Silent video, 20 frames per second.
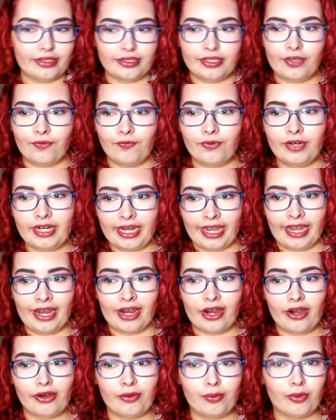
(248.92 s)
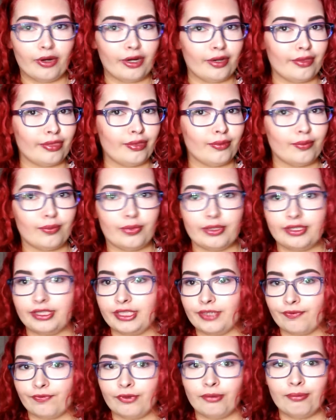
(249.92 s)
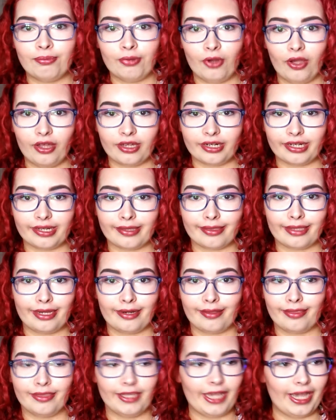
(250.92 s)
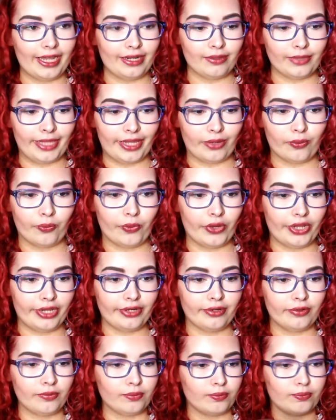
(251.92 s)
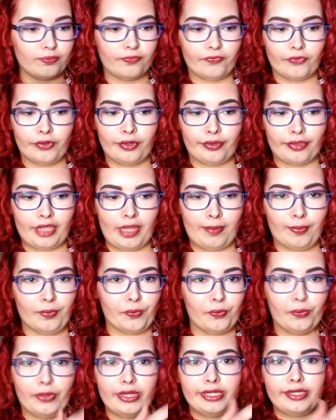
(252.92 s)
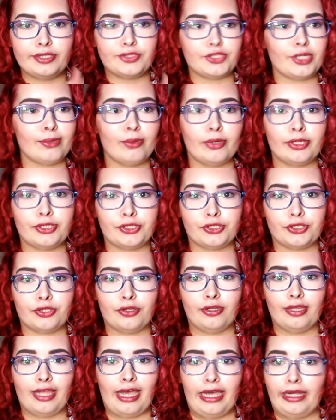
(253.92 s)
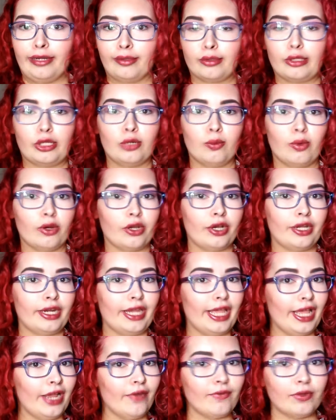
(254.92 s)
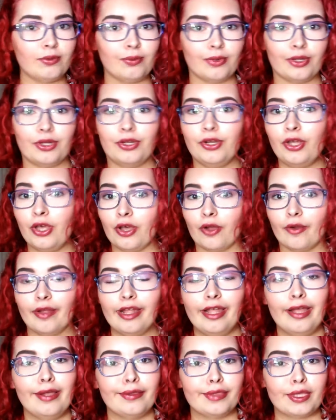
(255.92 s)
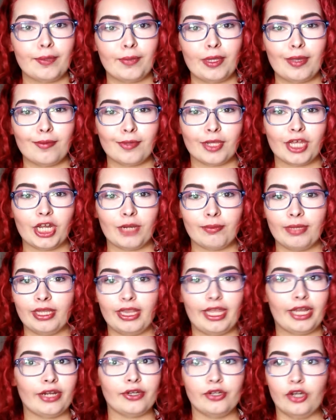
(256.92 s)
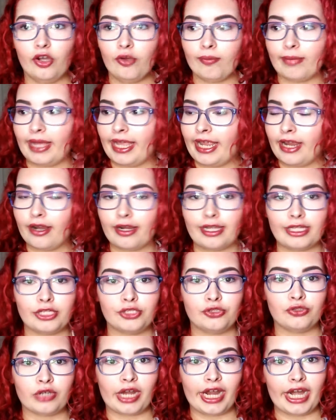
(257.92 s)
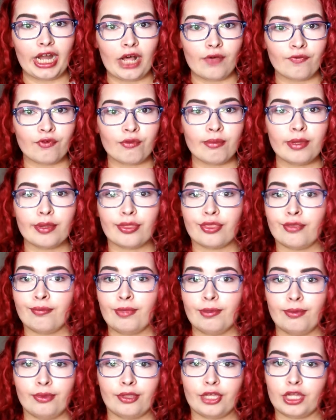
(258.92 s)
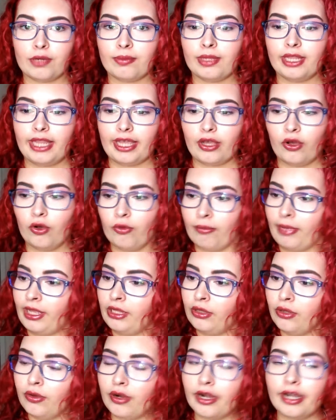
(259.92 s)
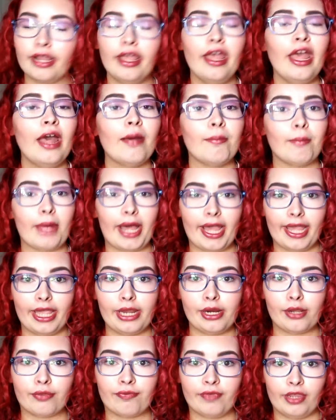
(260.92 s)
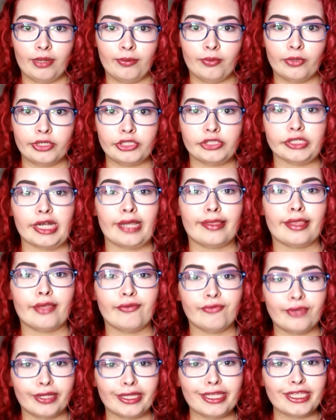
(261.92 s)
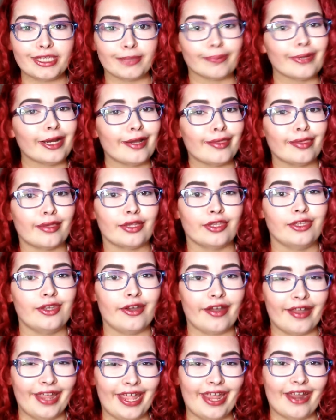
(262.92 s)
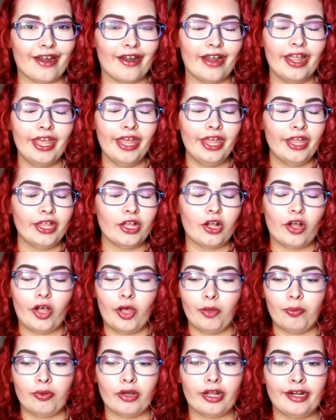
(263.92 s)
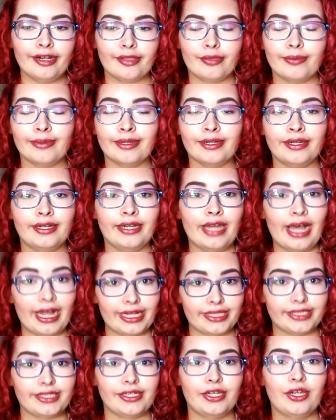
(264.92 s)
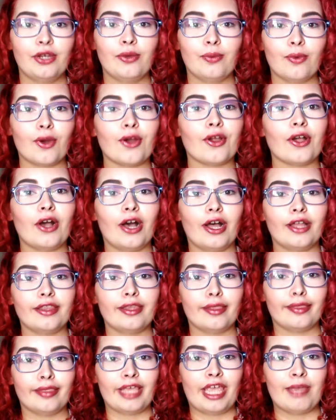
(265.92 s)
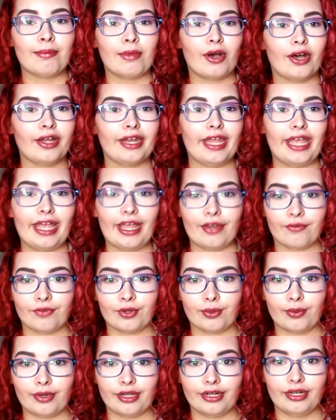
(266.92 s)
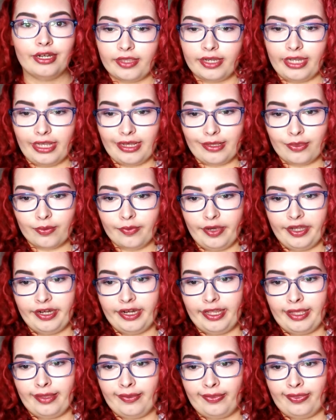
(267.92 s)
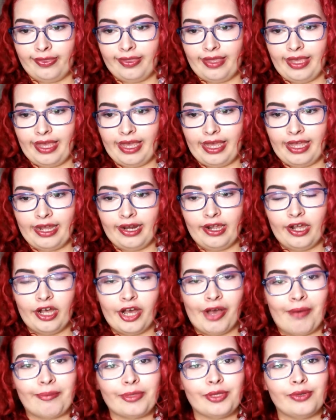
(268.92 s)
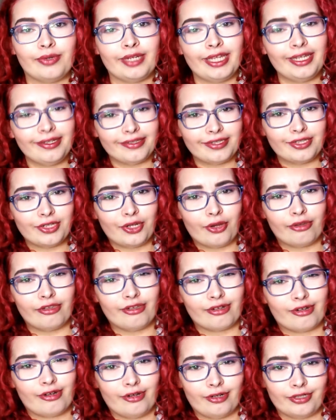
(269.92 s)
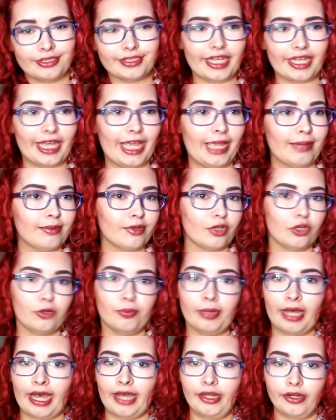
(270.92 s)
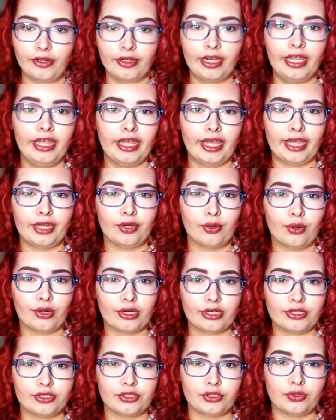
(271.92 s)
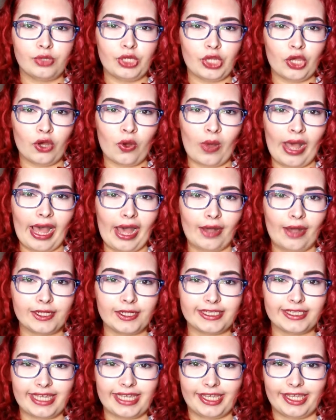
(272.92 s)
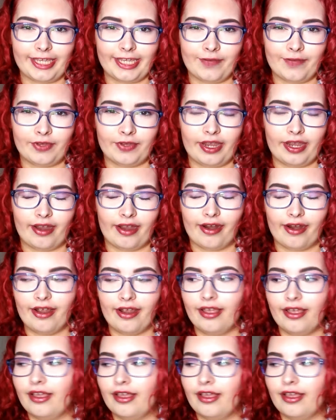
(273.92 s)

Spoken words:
Different hair works with different products. It's not like for example, one Shea Moisture line is going to work on everyone. No. Some people are going to be like, nope, my hair gets dried out from it. Some people are going to be like, oh my lord, my hair is very moisturized. It really depends on your hair. All products will not work the same on everyone. The next one is that you need to know your curl type, curl pattern, in order to know how to take care of your hair.